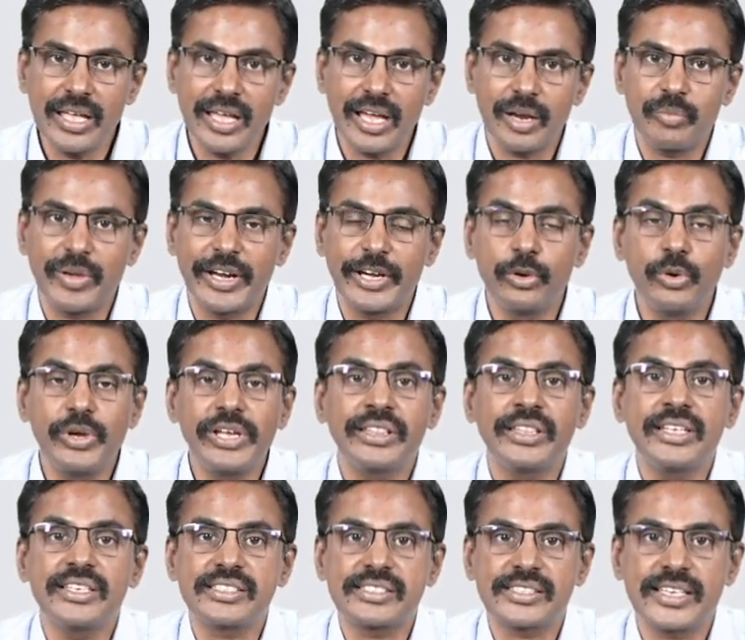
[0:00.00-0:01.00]
And by doing
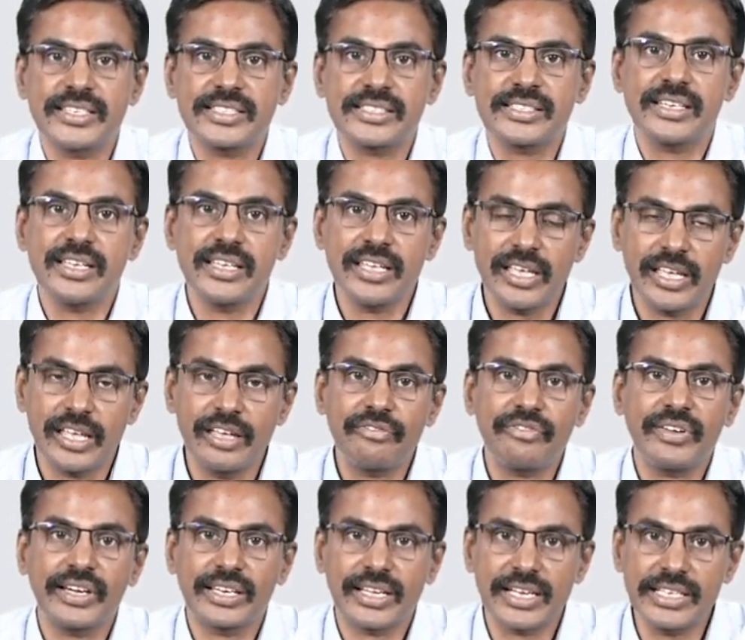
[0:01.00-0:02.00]
this test,
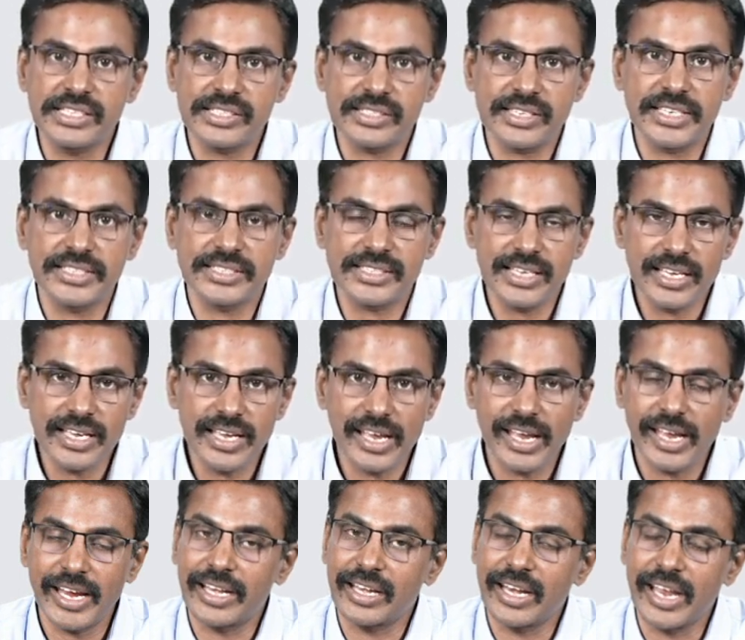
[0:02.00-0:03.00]
if it constricts,
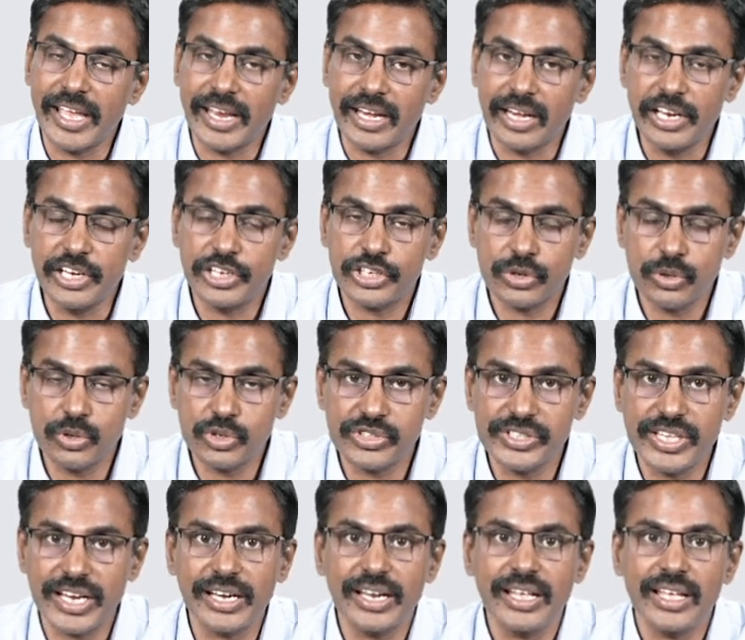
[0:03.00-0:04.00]
it likely shows
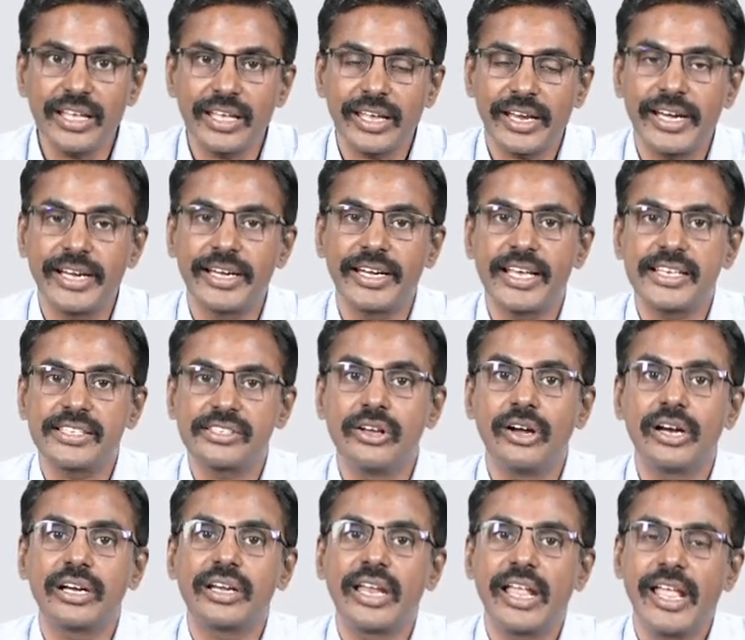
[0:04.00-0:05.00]
that it has
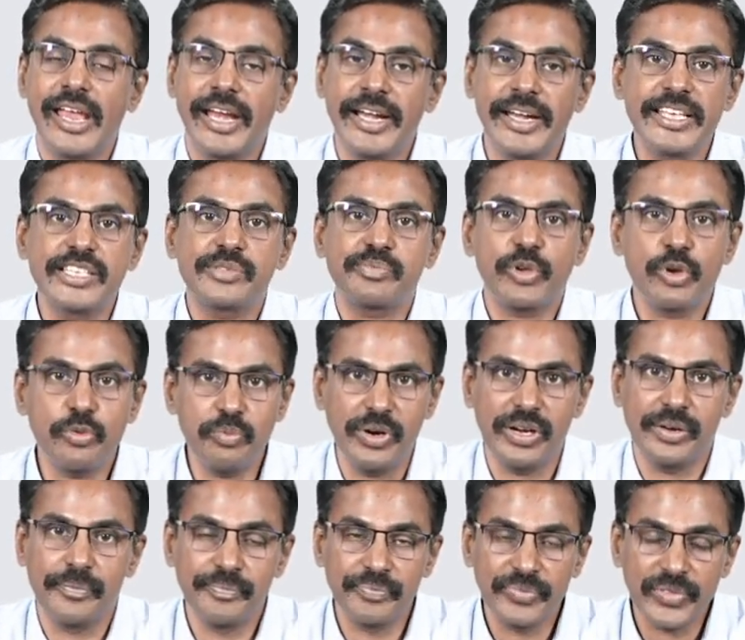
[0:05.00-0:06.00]
got AD's pupil.